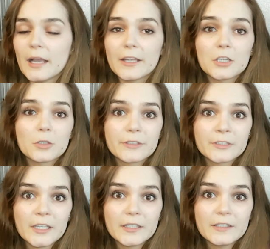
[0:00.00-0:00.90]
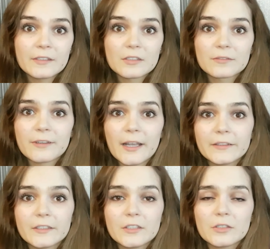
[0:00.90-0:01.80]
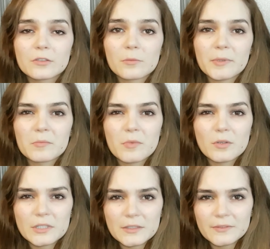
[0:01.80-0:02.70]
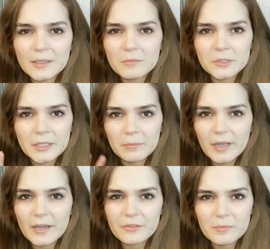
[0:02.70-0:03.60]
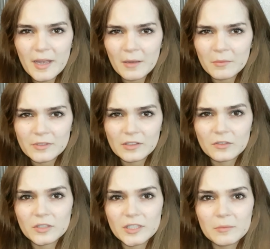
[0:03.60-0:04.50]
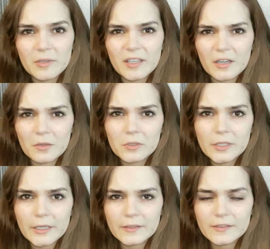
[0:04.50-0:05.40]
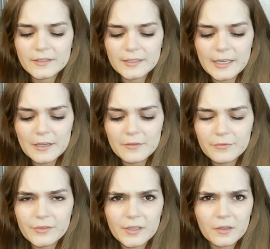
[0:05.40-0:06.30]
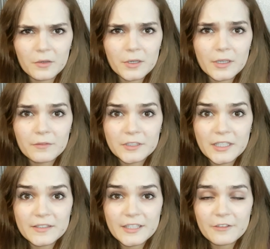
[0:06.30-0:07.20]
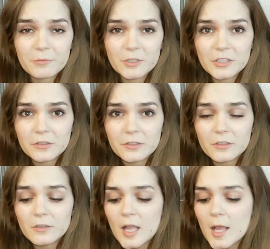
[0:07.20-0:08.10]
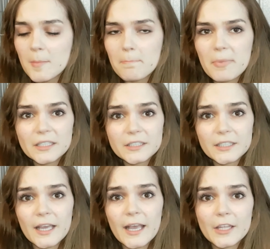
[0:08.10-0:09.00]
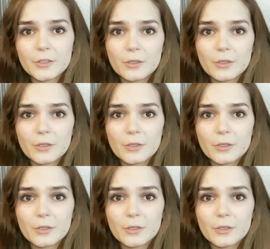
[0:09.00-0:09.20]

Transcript: I know they're not easy to find in Europe, and most of them you can buy from Amazon or eBay are really unsafe or of an unsafe material, but head